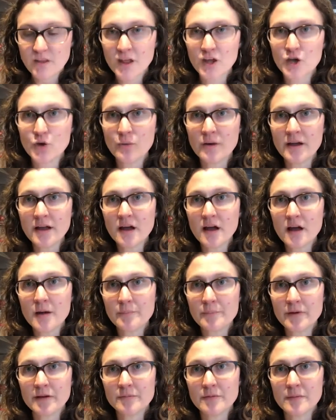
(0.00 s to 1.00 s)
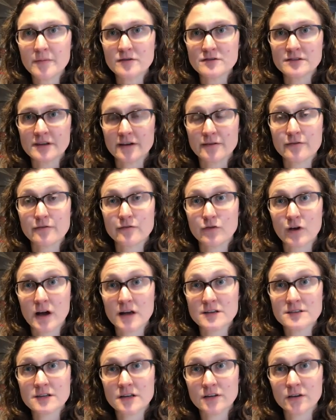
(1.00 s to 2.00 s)
you wake up and maybe there's like
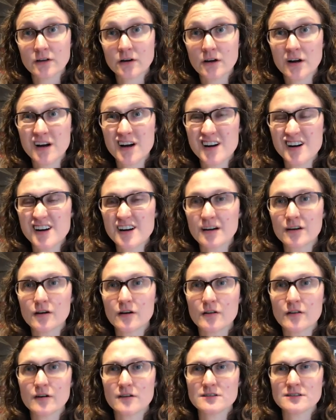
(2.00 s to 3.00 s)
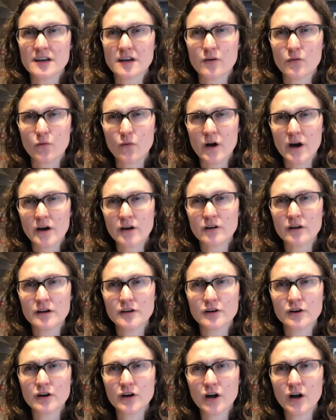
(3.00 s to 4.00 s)
frost on your car, or there's like water on
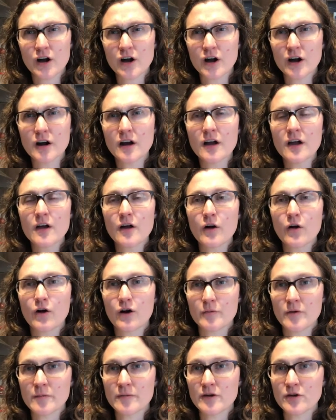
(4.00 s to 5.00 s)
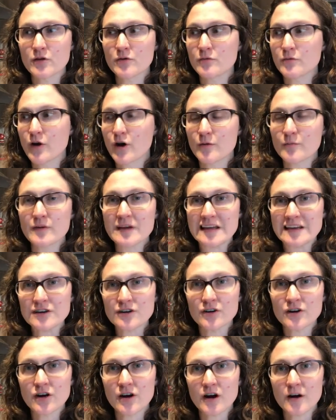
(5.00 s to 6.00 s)
your car, or maybe you are in
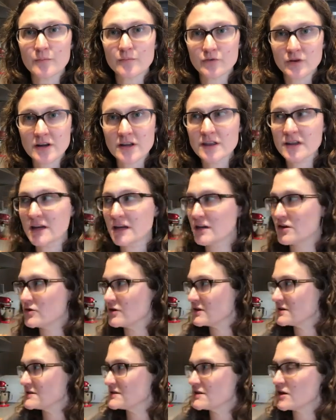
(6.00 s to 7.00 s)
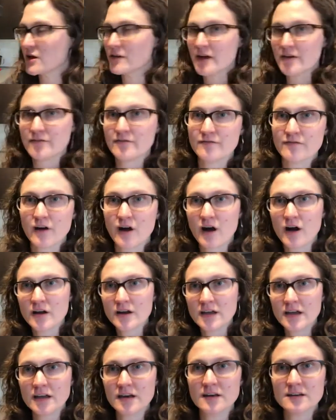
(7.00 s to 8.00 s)
your car breathing and you can see all that
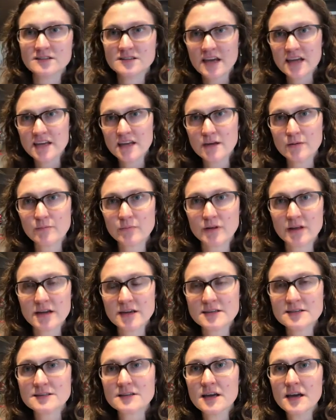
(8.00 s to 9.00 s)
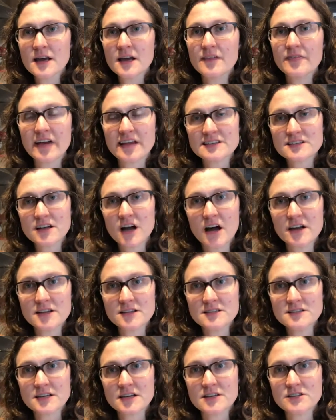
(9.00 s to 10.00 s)
fogging taking place. That's
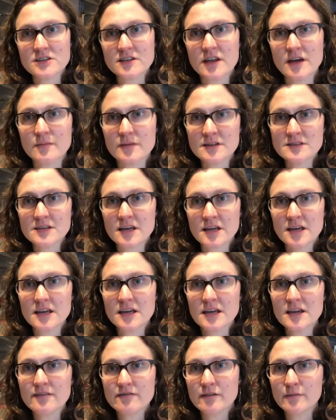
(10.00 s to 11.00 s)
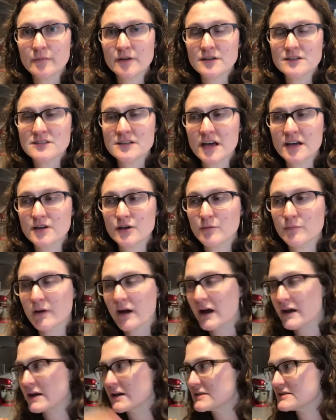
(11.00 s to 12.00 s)
condensation. That means that heat from inside your
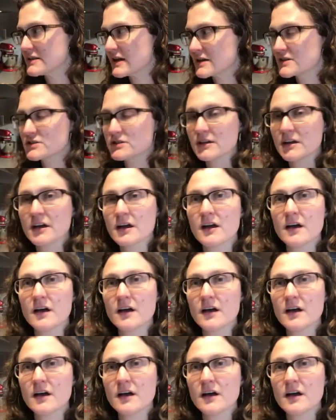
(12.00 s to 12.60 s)
body is actually